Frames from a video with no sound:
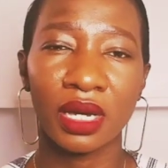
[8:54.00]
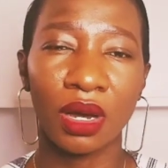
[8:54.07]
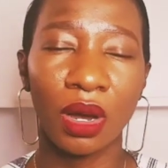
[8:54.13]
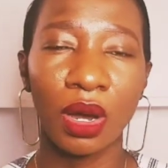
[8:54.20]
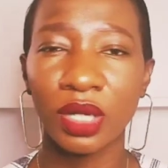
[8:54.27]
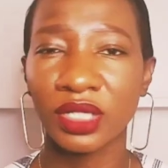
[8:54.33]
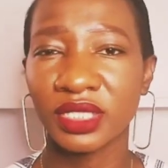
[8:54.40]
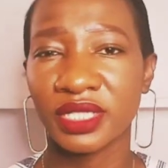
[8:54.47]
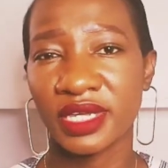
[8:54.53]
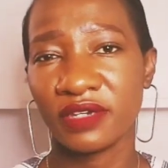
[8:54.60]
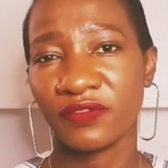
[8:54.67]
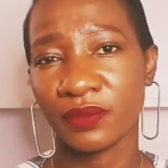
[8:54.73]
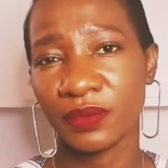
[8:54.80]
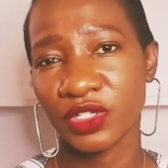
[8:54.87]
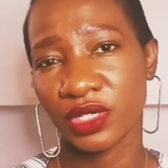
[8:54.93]
all the
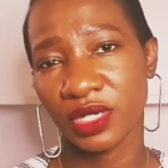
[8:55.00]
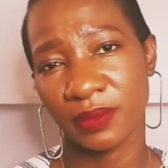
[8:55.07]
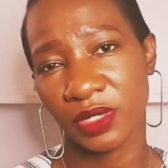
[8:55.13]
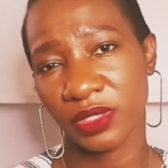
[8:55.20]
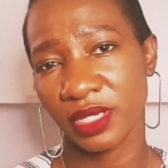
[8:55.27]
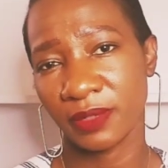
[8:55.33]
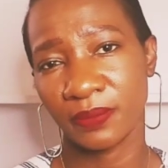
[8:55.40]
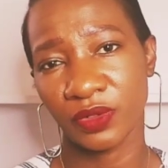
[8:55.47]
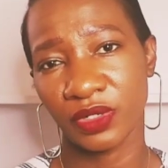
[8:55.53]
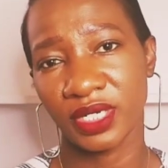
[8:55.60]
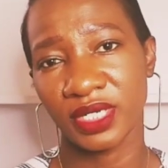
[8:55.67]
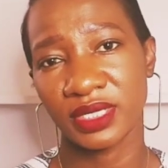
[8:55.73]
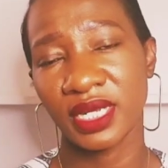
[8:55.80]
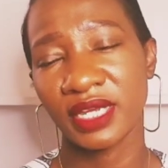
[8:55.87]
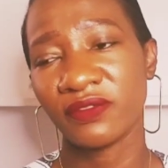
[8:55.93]
information about that
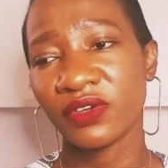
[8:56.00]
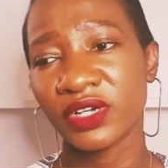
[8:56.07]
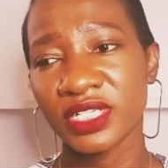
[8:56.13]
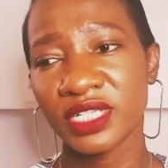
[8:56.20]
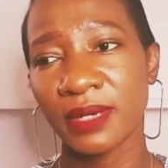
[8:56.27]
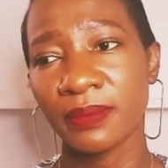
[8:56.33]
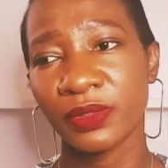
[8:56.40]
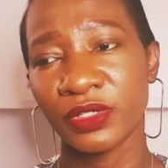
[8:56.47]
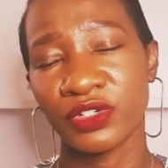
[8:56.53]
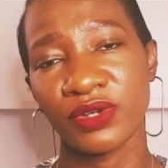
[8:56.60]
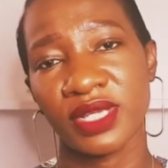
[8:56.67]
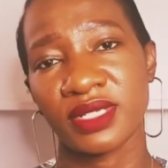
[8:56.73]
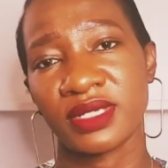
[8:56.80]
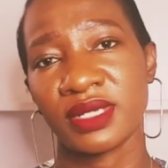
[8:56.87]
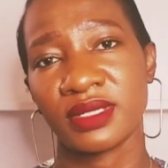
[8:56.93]
product. Like for example,
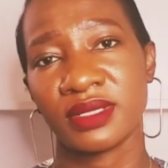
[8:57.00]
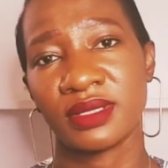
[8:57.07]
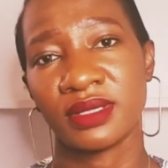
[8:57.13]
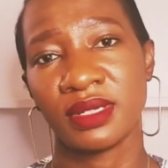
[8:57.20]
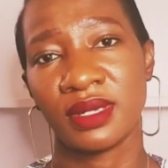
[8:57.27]
dresses.